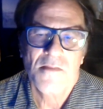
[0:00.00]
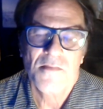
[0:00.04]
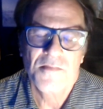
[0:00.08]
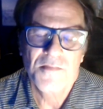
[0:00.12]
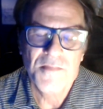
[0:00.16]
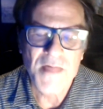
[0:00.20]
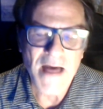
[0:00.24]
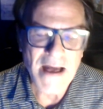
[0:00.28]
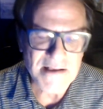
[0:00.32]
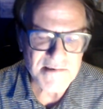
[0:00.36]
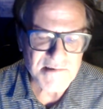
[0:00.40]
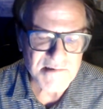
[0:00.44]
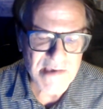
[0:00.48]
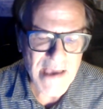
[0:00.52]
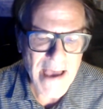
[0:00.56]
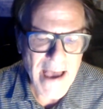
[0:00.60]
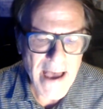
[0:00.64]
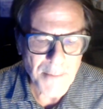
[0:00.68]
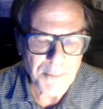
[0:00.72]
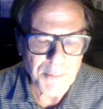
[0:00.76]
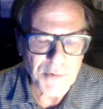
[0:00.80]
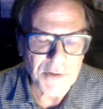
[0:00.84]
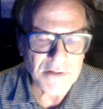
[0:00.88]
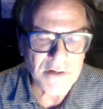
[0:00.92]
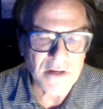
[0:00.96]
That's
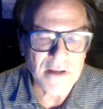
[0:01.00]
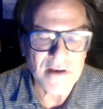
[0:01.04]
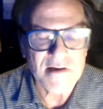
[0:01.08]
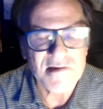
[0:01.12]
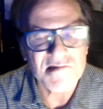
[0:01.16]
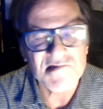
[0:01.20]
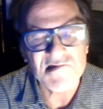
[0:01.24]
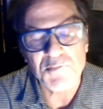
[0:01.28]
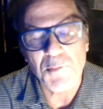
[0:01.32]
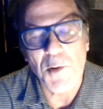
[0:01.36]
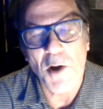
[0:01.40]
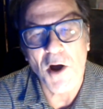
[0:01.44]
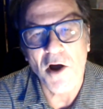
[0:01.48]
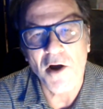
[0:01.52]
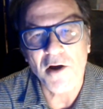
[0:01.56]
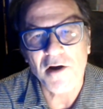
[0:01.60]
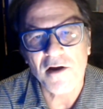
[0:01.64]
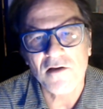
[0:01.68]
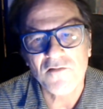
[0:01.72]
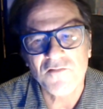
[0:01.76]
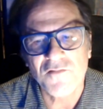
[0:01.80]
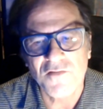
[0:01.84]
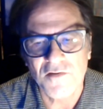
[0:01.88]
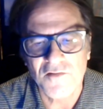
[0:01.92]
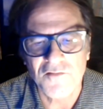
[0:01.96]
happened as part
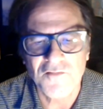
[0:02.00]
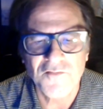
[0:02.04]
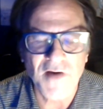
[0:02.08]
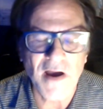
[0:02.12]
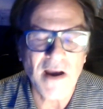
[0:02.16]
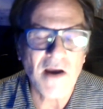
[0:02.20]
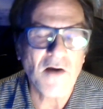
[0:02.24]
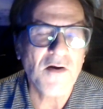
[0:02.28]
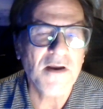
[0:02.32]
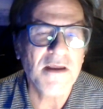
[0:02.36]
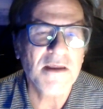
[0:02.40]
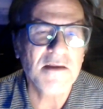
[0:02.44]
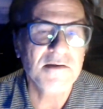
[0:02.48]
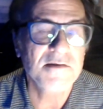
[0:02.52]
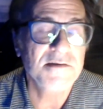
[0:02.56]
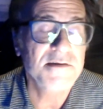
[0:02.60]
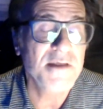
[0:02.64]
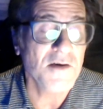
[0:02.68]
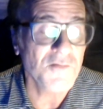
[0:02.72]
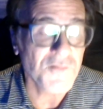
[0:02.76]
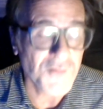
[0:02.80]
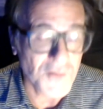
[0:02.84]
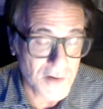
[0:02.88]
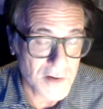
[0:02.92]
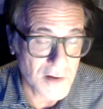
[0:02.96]
of a very
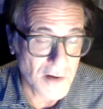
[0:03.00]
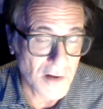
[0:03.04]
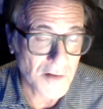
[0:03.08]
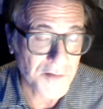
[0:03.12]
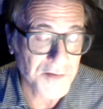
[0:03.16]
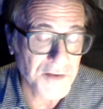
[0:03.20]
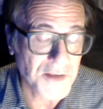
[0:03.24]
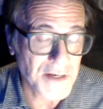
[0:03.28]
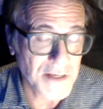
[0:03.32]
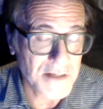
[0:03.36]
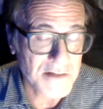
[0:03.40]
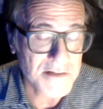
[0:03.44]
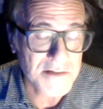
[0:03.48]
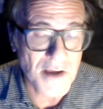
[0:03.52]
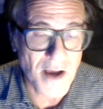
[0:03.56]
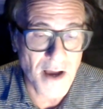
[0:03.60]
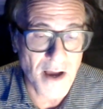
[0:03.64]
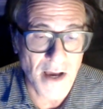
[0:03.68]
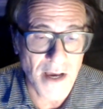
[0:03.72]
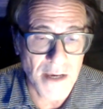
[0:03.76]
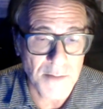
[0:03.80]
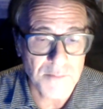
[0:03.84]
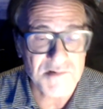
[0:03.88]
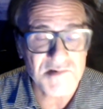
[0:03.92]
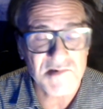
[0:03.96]
difficult and at
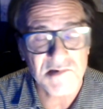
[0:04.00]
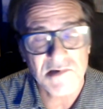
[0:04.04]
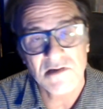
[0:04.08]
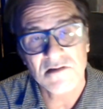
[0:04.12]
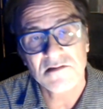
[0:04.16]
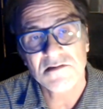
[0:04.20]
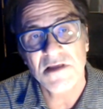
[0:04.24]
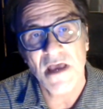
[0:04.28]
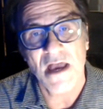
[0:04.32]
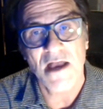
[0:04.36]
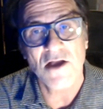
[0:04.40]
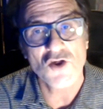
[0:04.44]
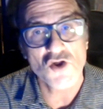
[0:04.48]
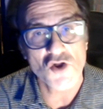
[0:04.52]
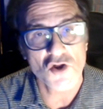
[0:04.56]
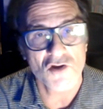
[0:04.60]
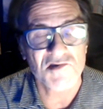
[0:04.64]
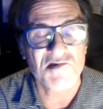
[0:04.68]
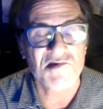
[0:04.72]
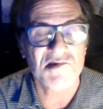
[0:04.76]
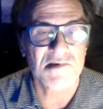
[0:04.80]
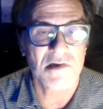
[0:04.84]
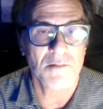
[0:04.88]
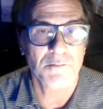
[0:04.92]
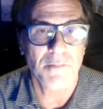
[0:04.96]
times
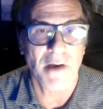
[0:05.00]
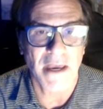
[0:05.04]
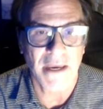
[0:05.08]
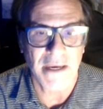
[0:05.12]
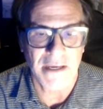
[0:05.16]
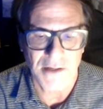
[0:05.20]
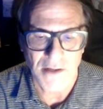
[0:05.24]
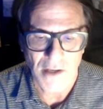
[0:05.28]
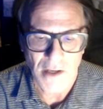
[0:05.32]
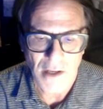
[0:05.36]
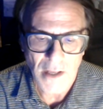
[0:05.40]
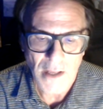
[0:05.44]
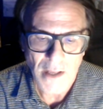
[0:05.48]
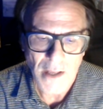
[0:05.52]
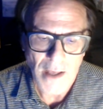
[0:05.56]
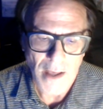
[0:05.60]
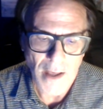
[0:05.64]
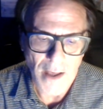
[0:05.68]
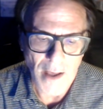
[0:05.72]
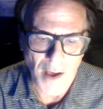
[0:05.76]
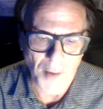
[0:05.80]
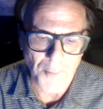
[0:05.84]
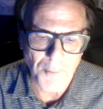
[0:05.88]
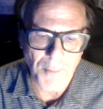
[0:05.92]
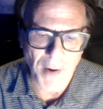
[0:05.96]
contentious debate
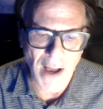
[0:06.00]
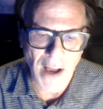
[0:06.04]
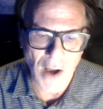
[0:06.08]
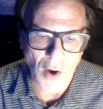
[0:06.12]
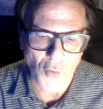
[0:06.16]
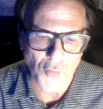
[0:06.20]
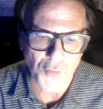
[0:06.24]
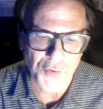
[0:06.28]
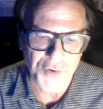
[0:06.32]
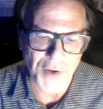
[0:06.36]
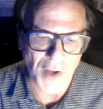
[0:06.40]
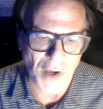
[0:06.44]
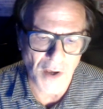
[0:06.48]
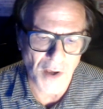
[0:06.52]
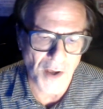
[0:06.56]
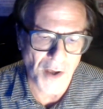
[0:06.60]
about